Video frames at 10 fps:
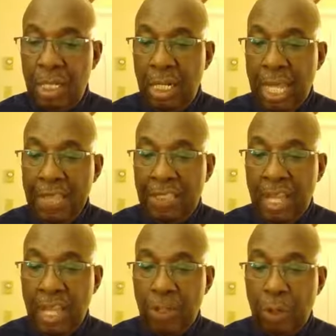Let
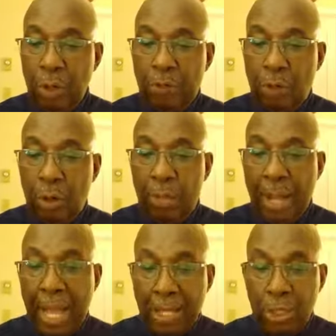there therefore
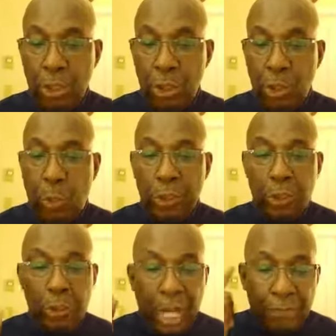abide in you,
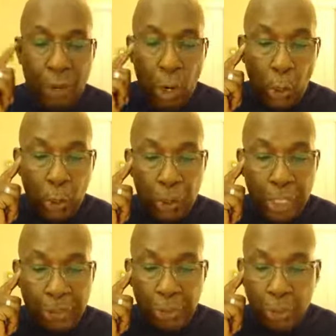which we have heard,
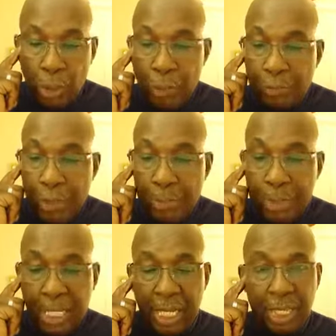you have heard from the
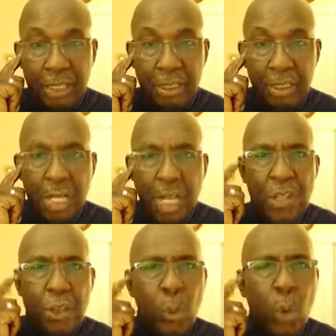beginning.
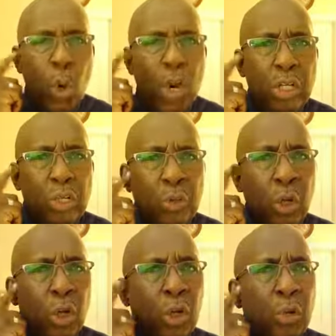The word you
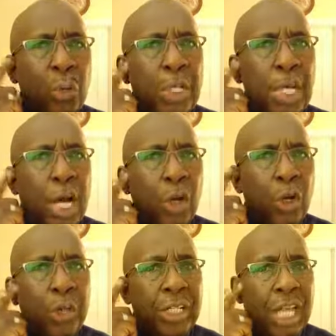are, we are
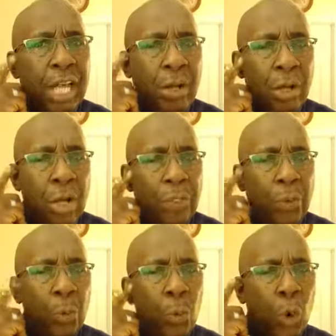hearing now,
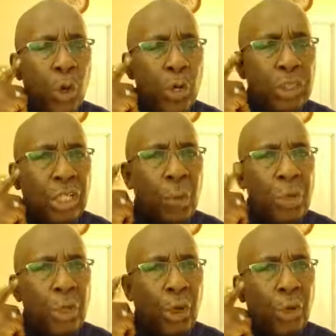the words that
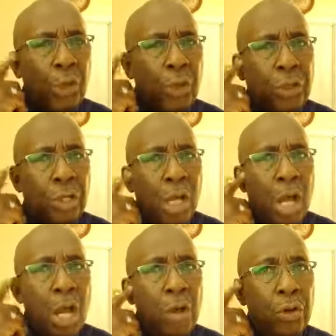we heard,
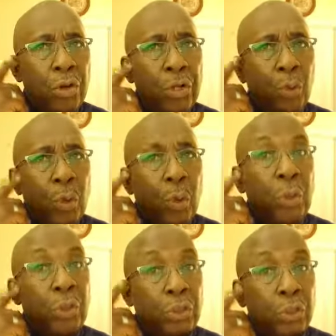heard when we
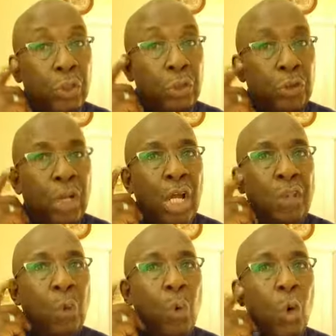were children,
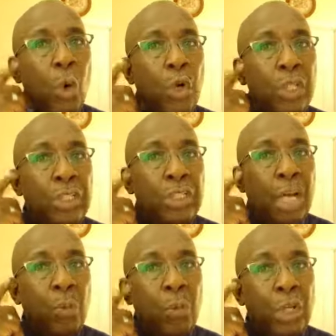the words
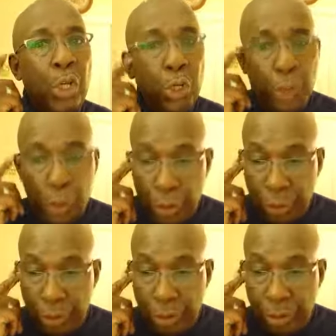that we
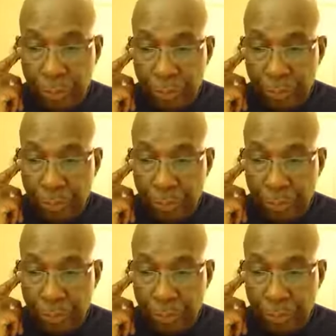hear